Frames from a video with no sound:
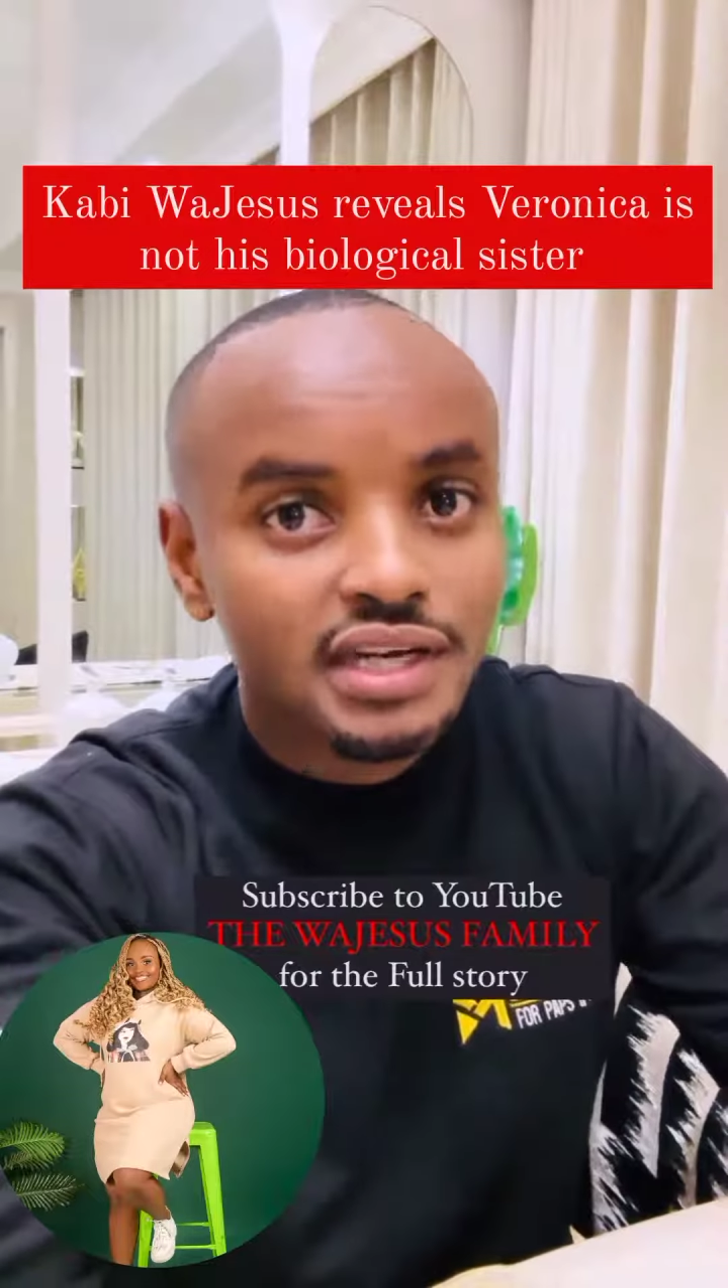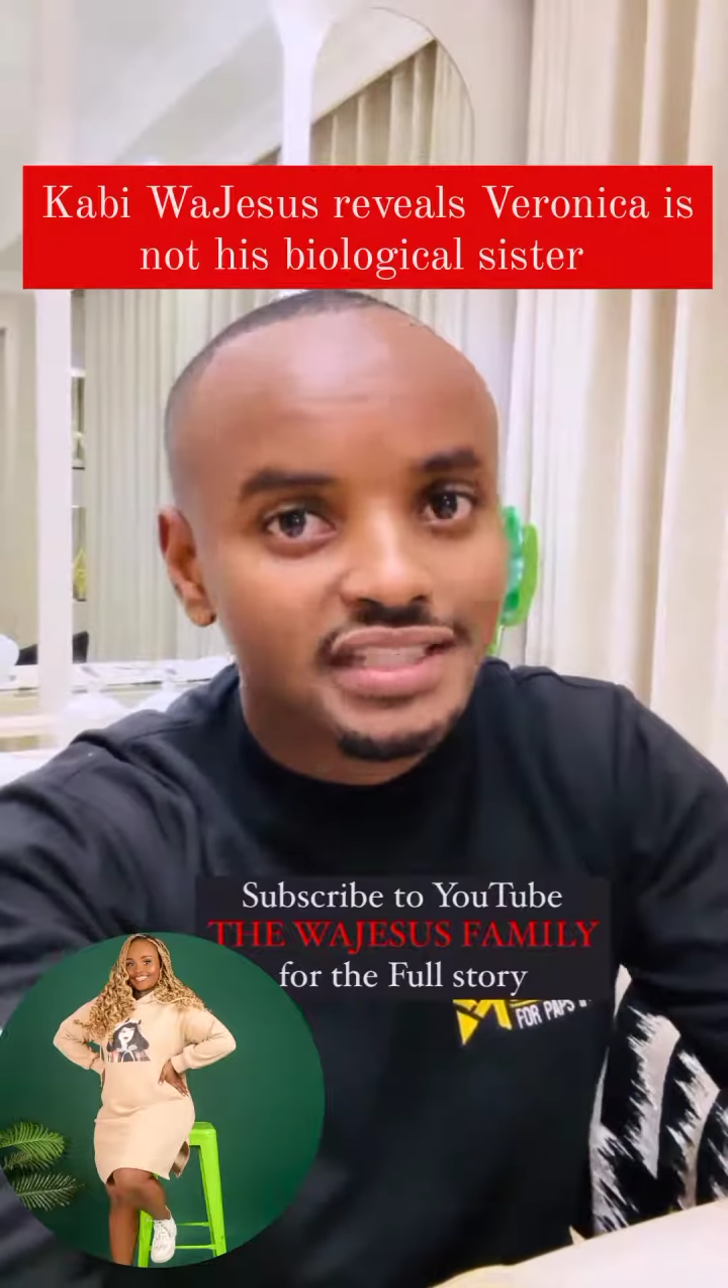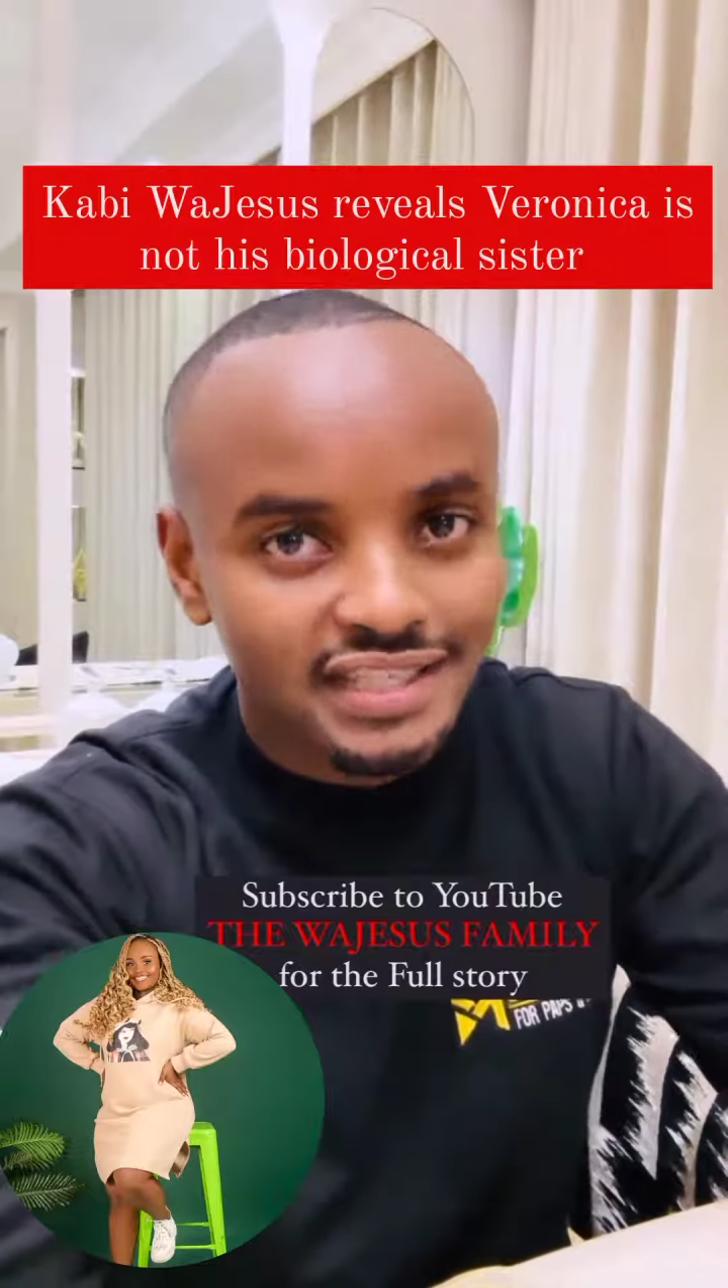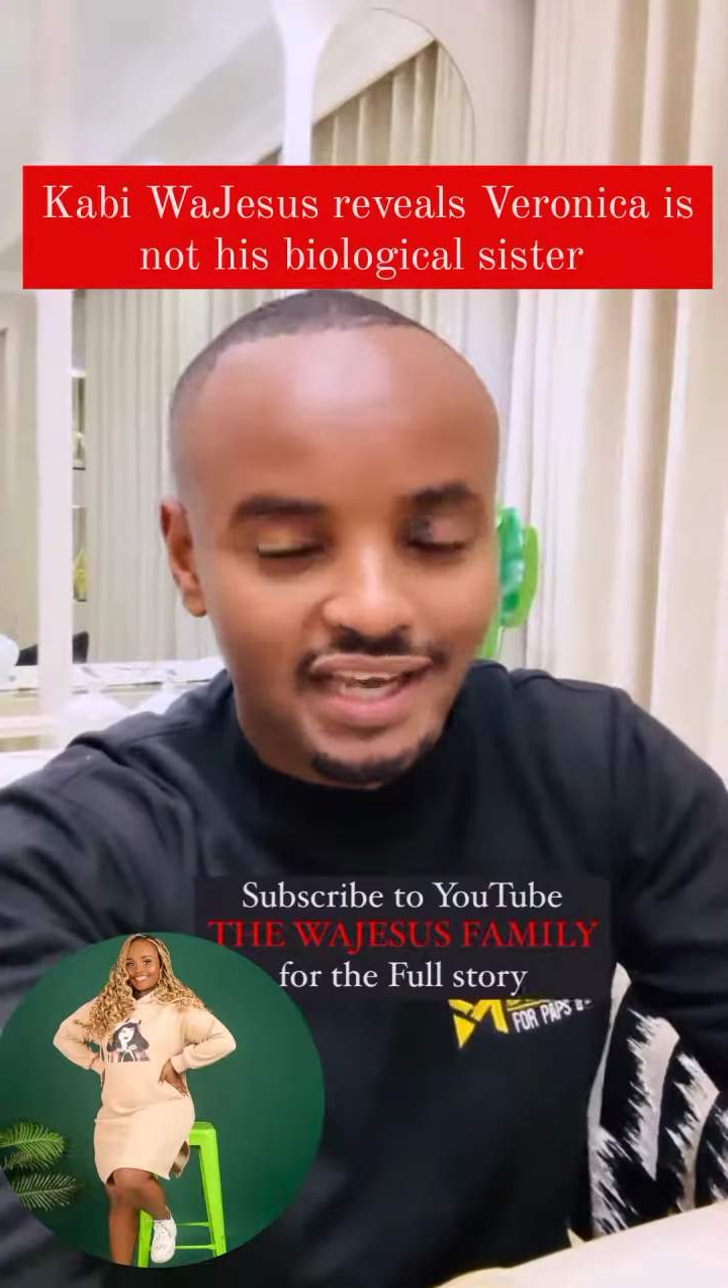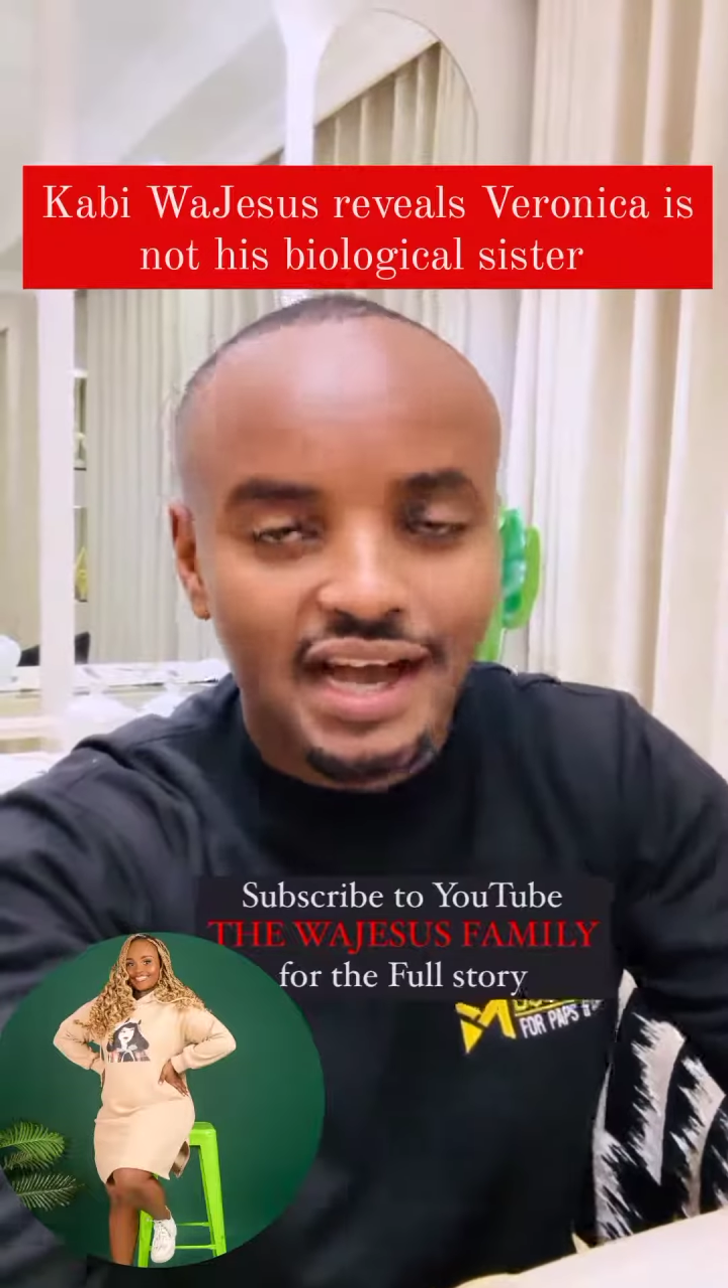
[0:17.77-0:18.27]

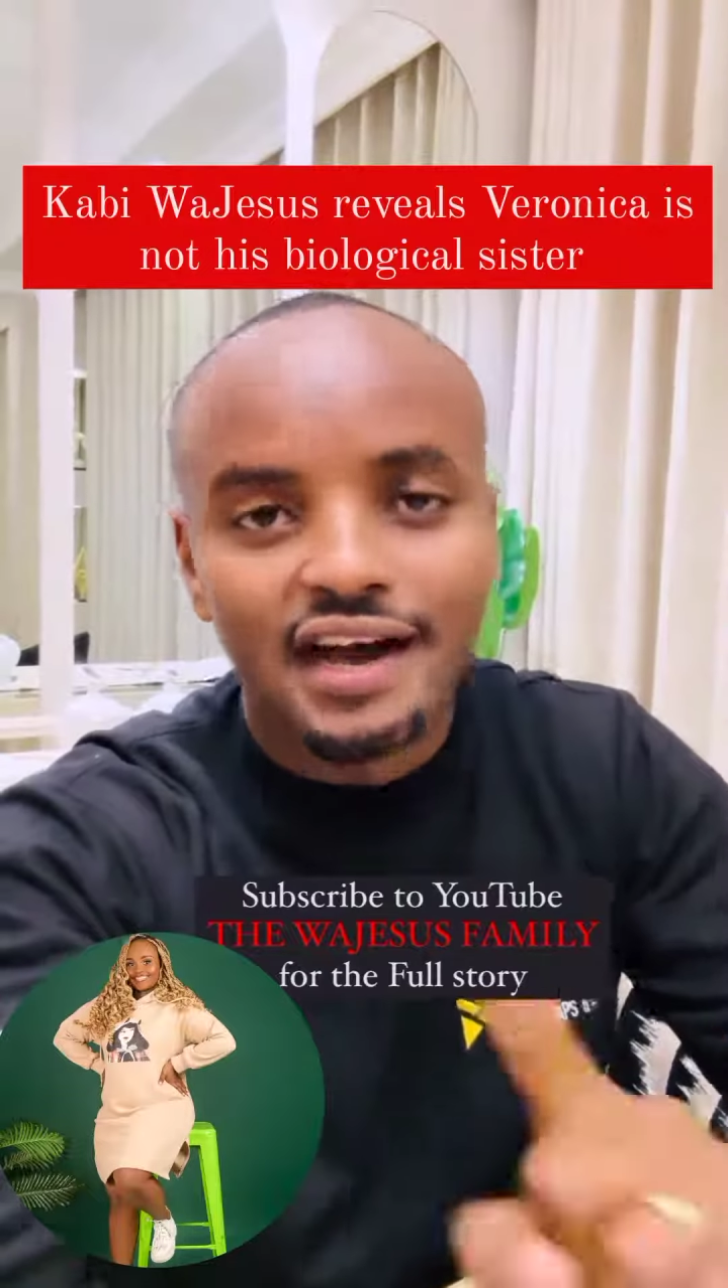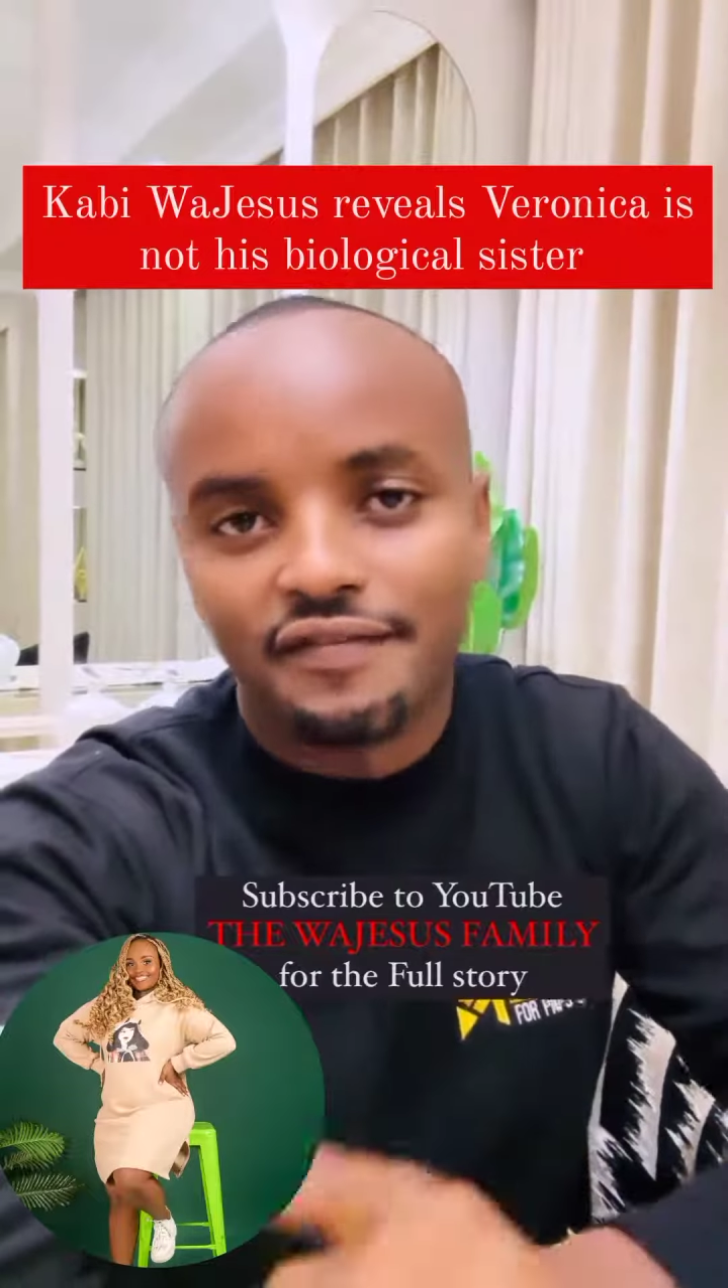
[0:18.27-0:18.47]
share a